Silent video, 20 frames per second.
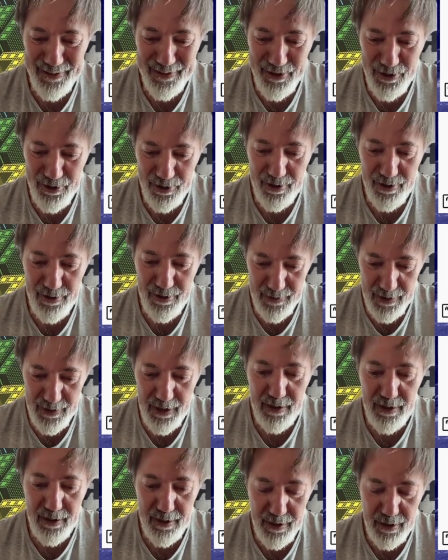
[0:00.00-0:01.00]
So,
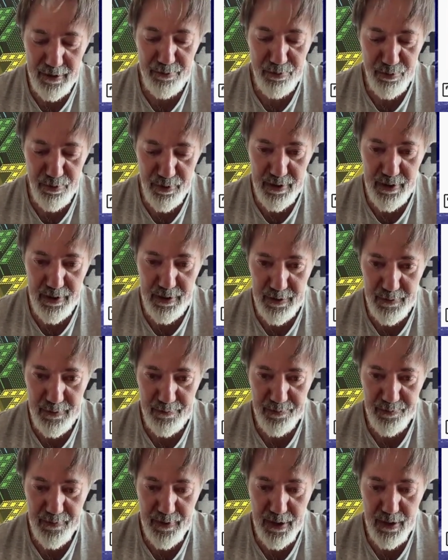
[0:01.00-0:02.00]
yeah, I helped with the
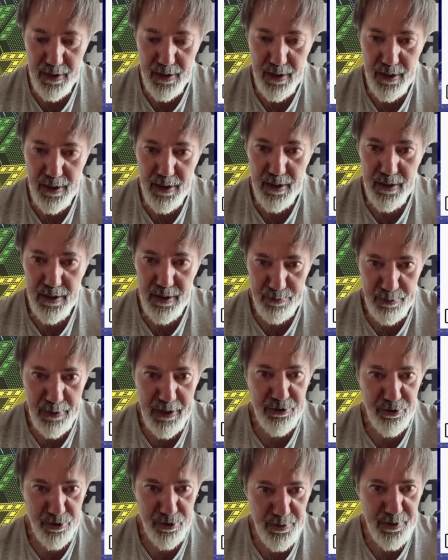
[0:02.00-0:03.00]

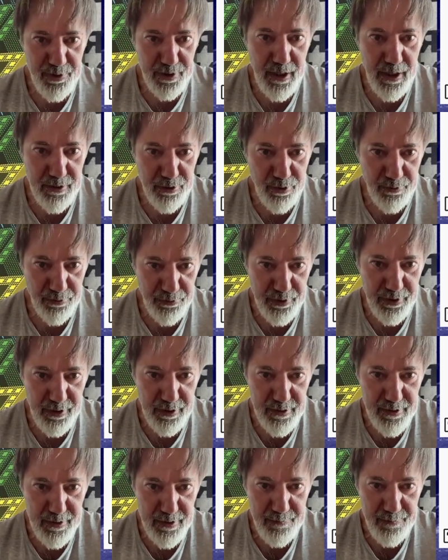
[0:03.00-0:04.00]
Spectrum side of
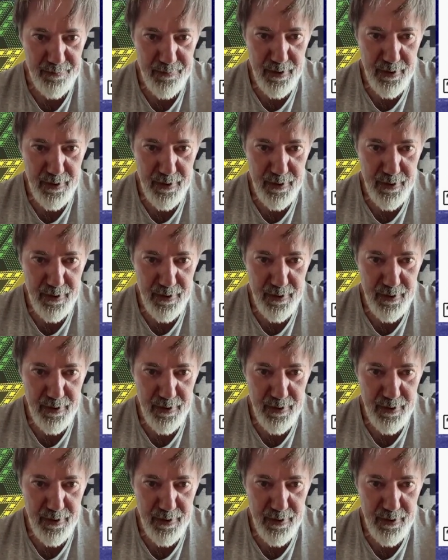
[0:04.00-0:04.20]
things.